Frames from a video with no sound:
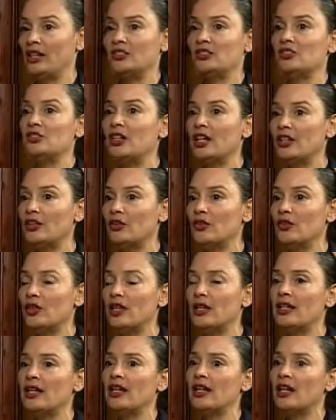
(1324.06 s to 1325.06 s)
So now you're
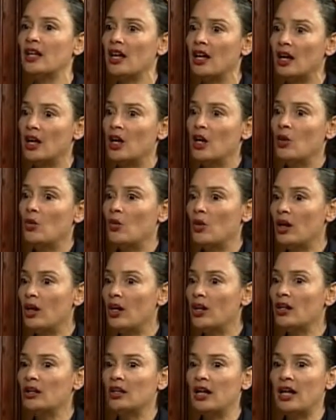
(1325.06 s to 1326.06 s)
thinking,
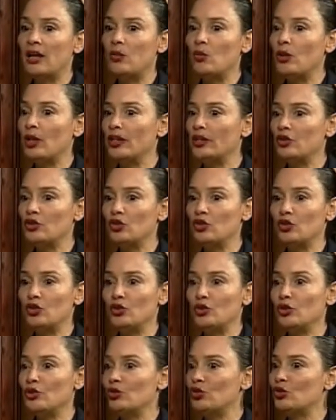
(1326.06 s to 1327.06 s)
well, I went
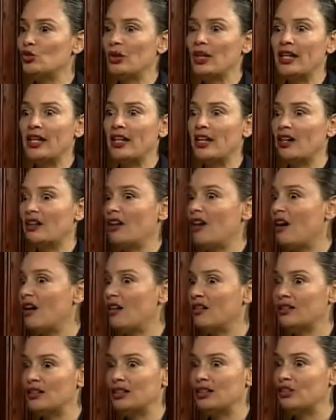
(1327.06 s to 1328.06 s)
to Drake
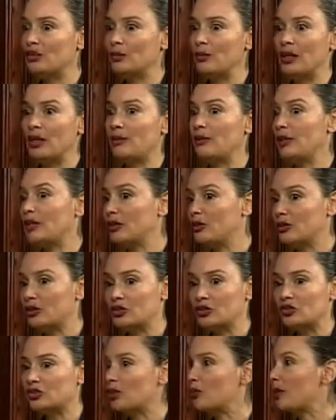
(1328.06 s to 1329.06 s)
College maybe or
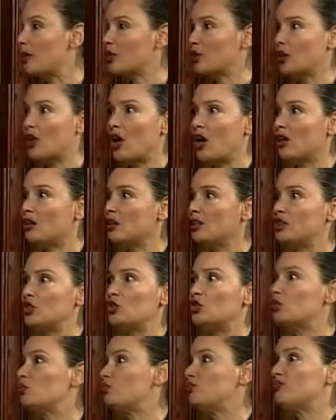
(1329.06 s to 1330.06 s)
some other college
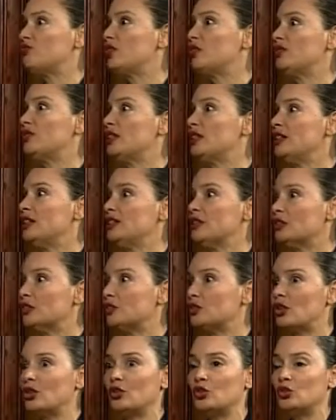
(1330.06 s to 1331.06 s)
15 years
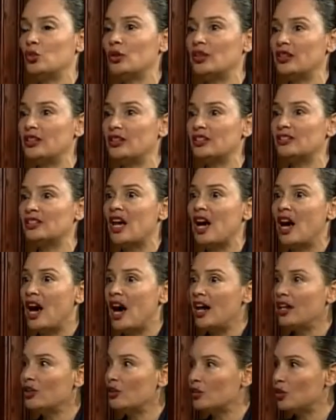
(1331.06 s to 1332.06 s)
ago, 20 years.
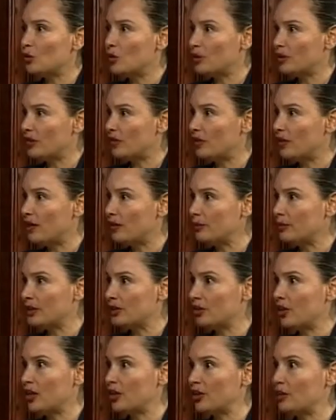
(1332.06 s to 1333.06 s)
I don't know where to find my
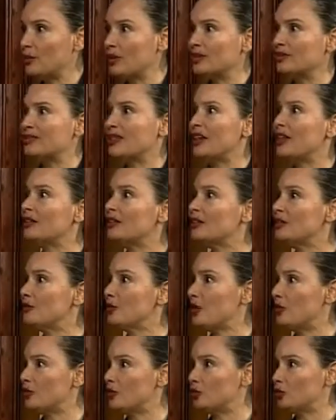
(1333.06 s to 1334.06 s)
documents. I don't even know
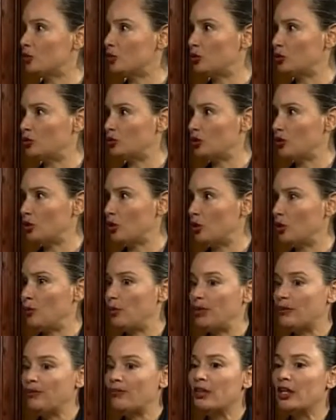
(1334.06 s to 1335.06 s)
if the school's still
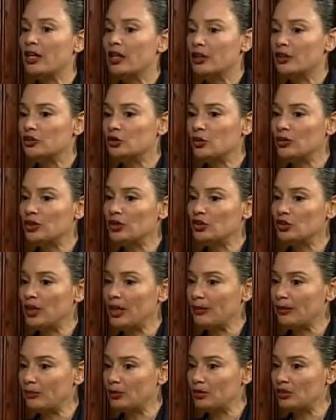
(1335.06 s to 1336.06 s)
open. So in a
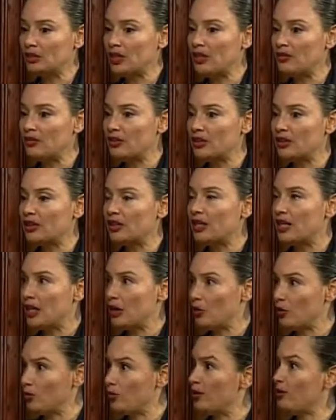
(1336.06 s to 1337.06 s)
Chapter 7, it
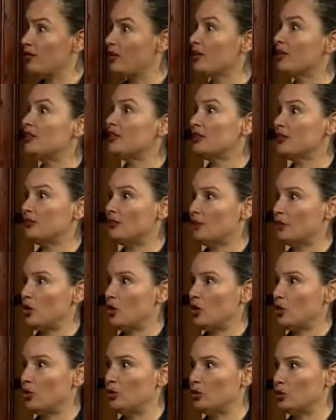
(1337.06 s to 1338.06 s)
would be very
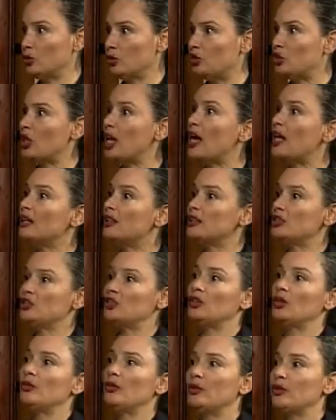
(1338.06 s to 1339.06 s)
difficult to challenge
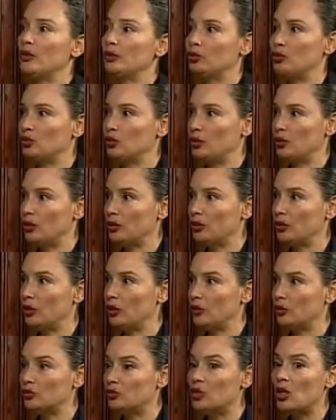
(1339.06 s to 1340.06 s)
some of those student
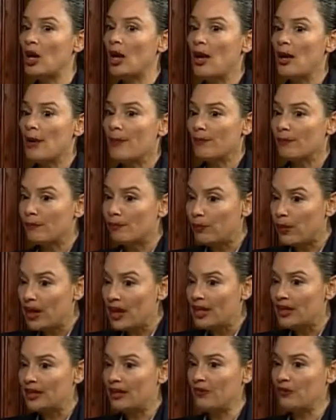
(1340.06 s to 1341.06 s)
loans. Mm-hmm.
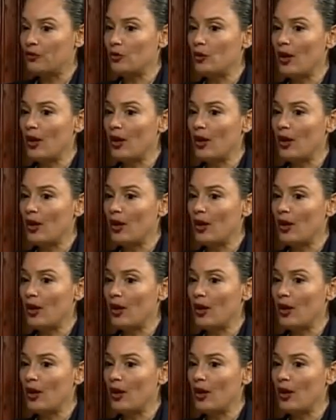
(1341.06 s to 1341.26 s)
But if you